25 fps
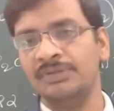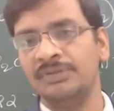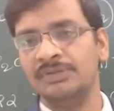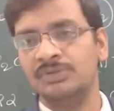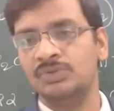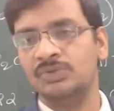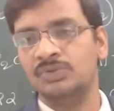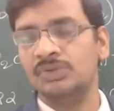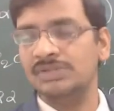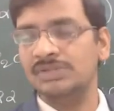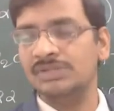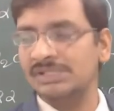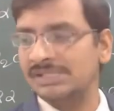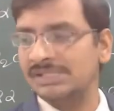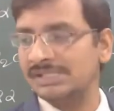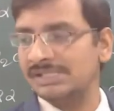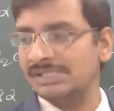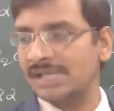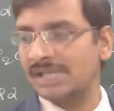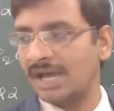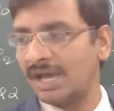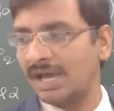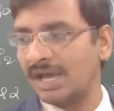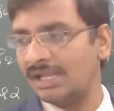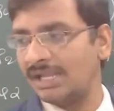So this is
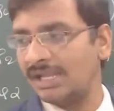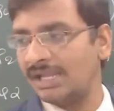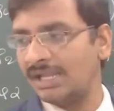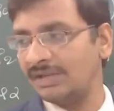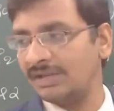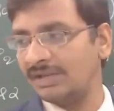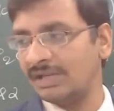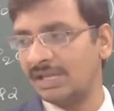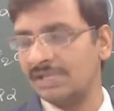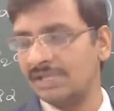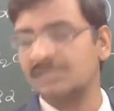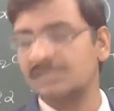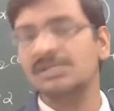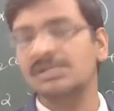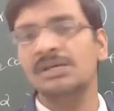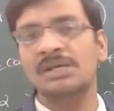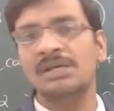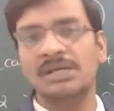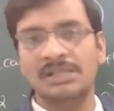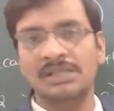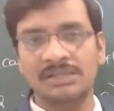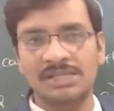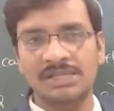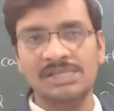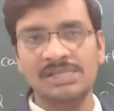uneven case.
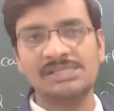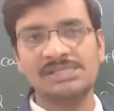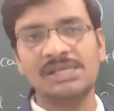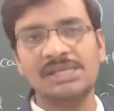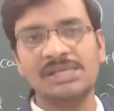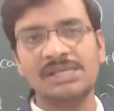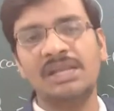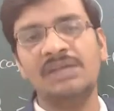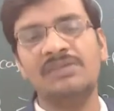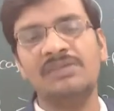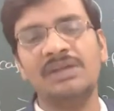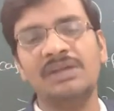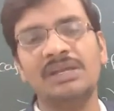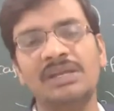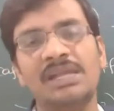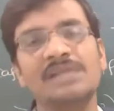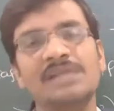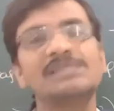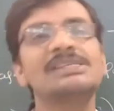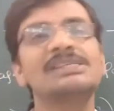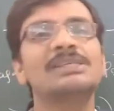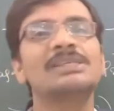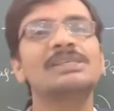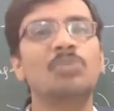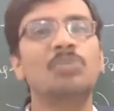This uneven case
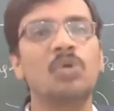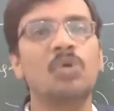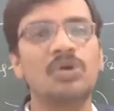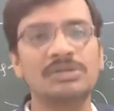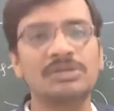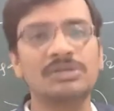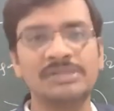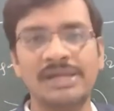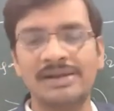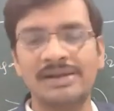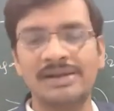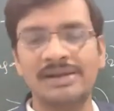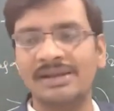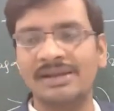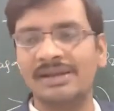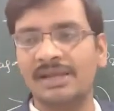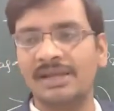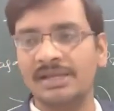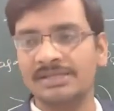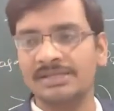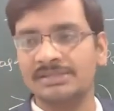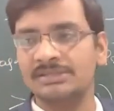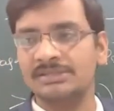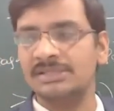is a more general case.